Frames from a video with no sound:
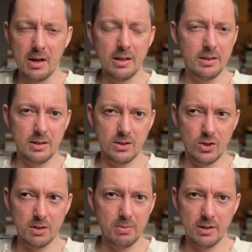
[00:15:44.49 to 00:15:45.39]
This has
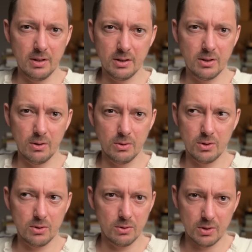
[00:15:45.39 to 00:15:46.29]
just been an excuse
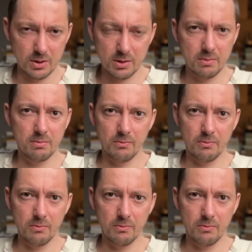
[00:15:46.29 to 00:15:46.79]
to just